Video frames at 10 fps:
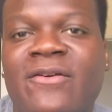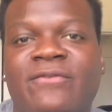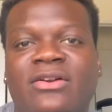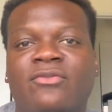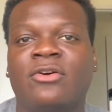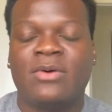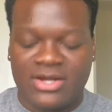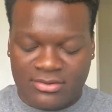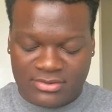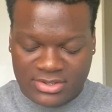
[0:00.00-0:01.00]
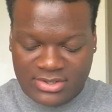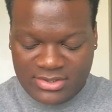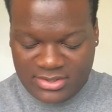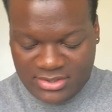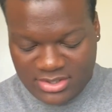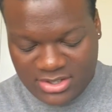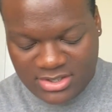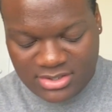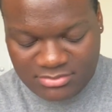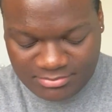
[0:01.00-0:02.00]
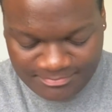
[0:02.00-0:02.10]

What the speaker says: friend for a while. I